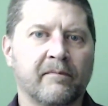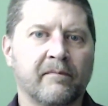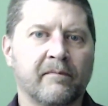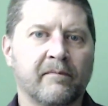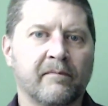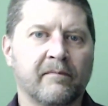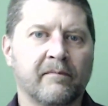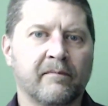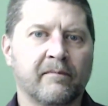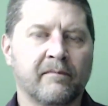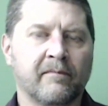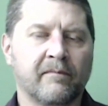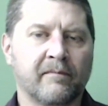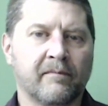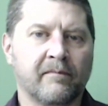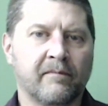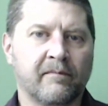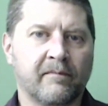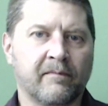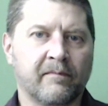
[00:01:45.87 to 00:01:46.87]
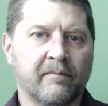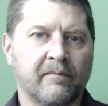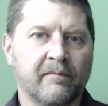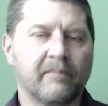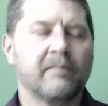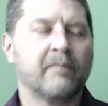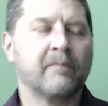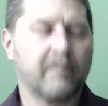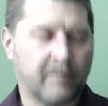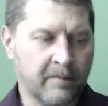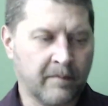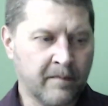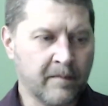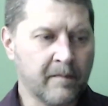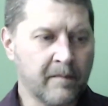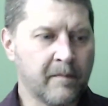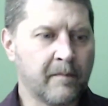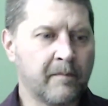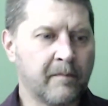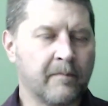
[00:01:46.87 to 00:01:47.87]

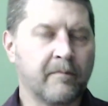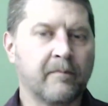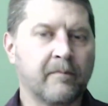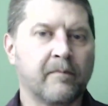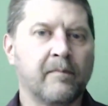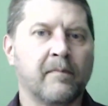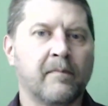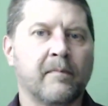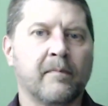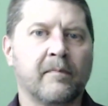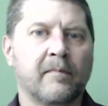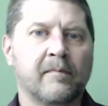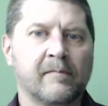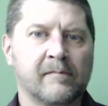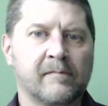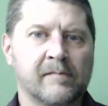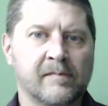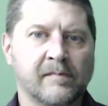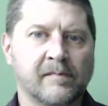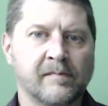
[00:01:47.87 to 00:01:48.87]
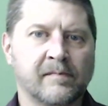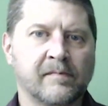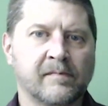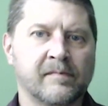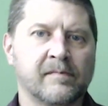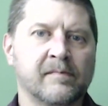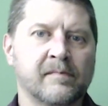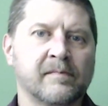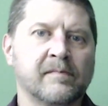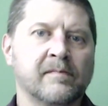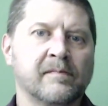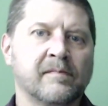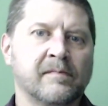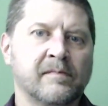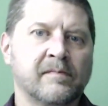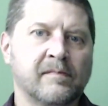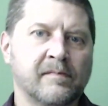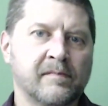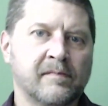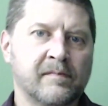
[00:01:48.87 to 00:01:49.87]

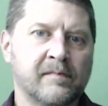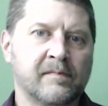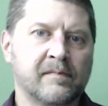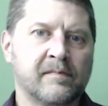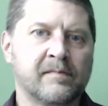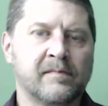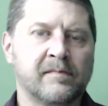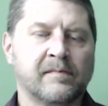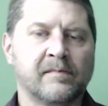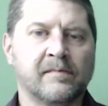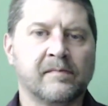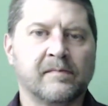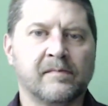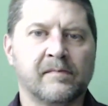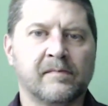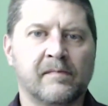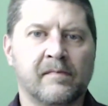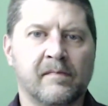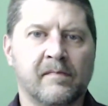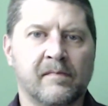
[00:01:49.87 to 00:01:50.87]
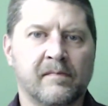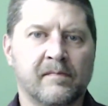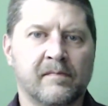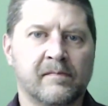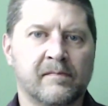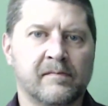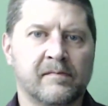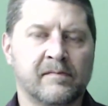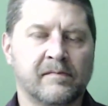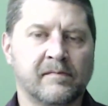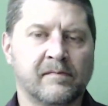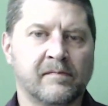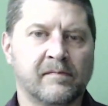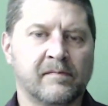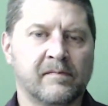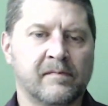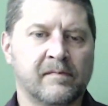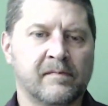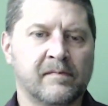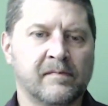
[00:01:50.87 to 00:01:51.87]

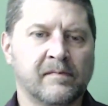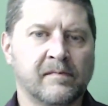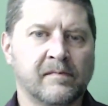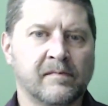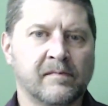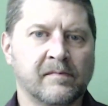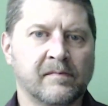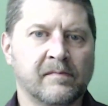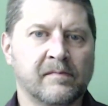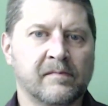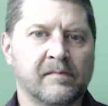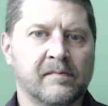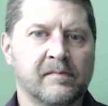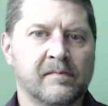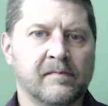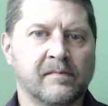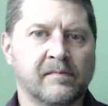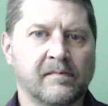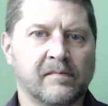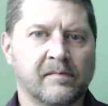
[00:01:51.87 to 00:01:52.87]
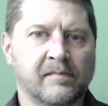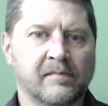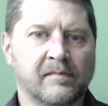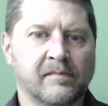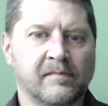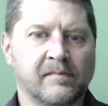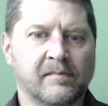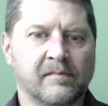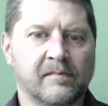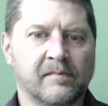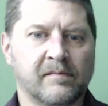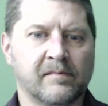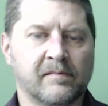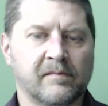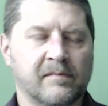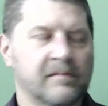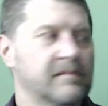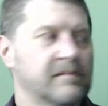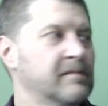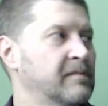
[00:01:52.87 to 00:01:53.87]

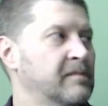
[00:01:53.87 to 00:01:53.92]
This person isn't speaking.